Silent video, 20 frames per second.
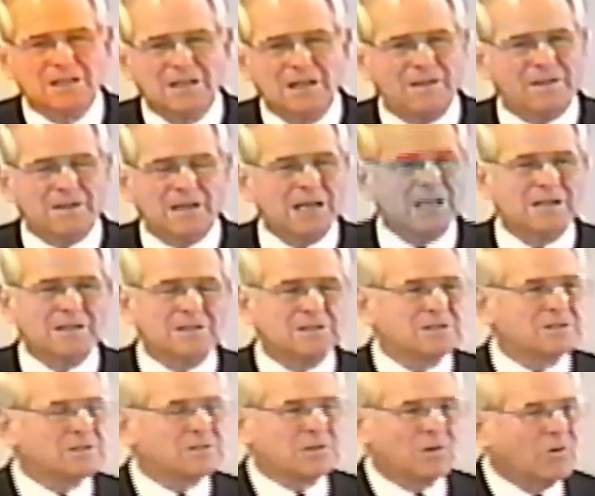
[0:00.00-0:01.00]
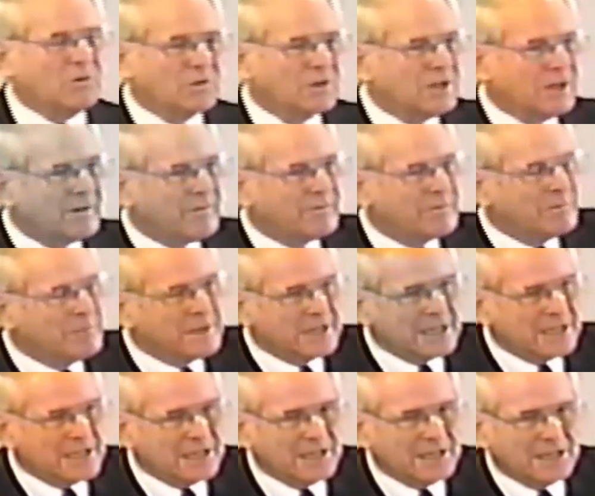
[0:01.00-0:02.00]
and that he could so love
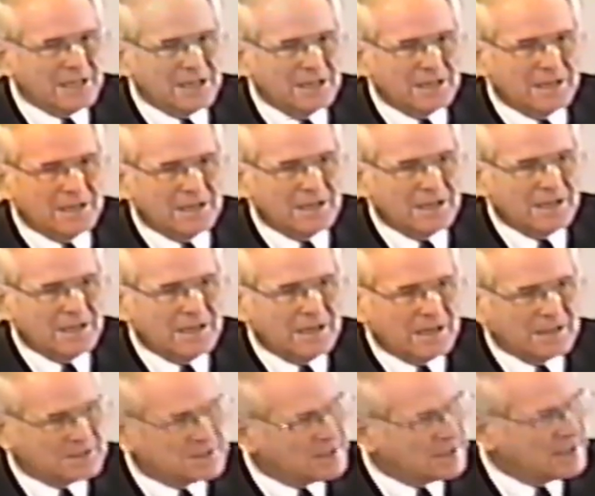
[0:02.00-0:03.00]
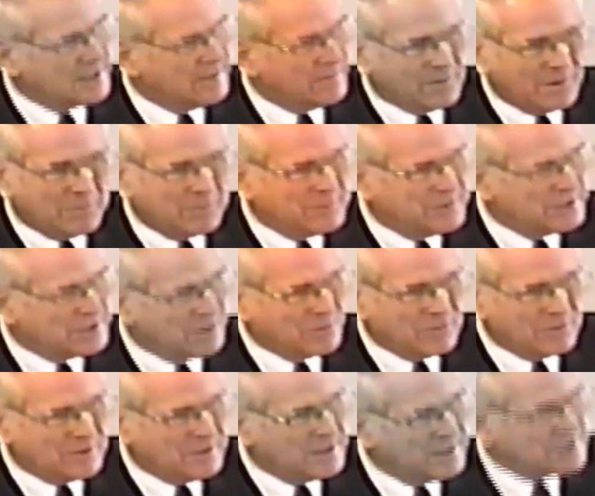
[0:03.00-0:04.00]
me as to give up his
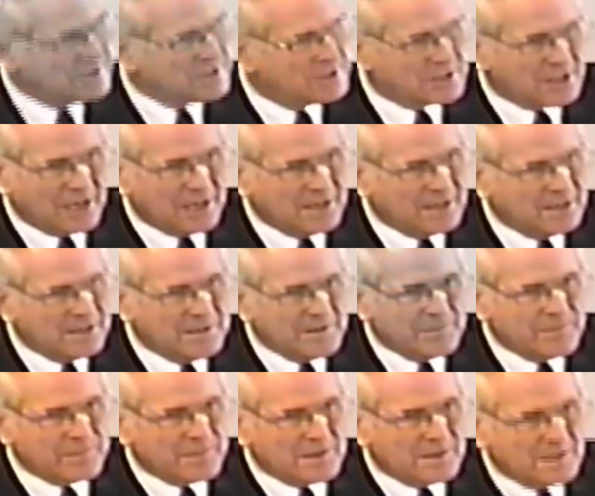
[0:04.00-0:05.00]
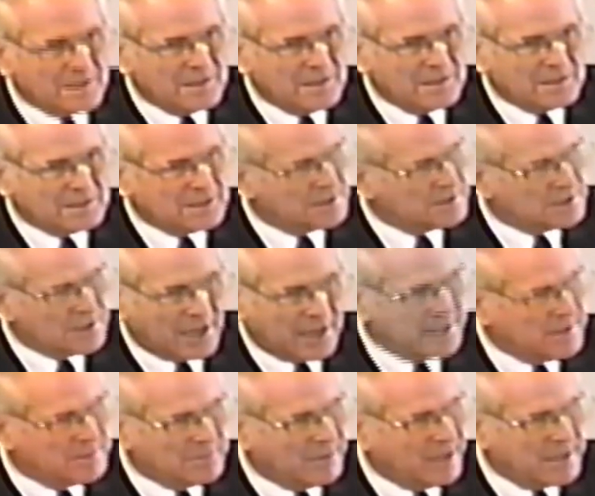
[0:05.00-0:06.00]
only son to die
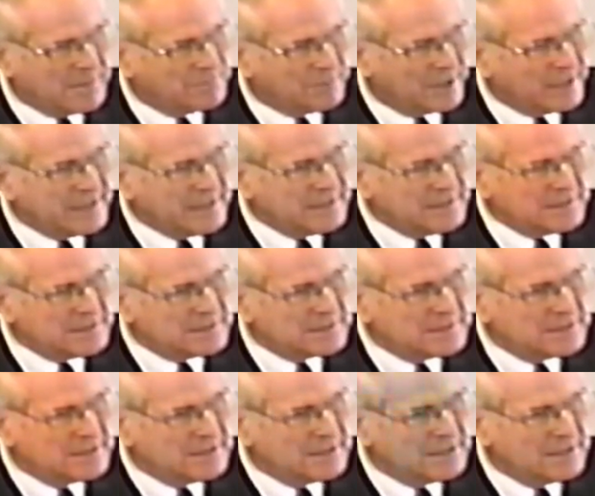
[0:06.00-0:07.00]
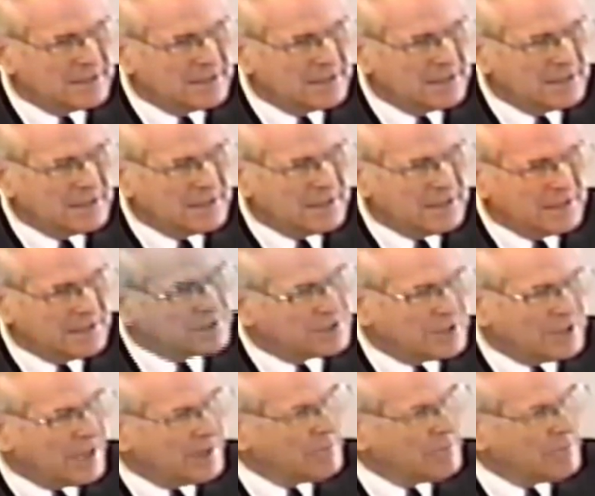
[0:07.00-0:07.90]
in my place. You see,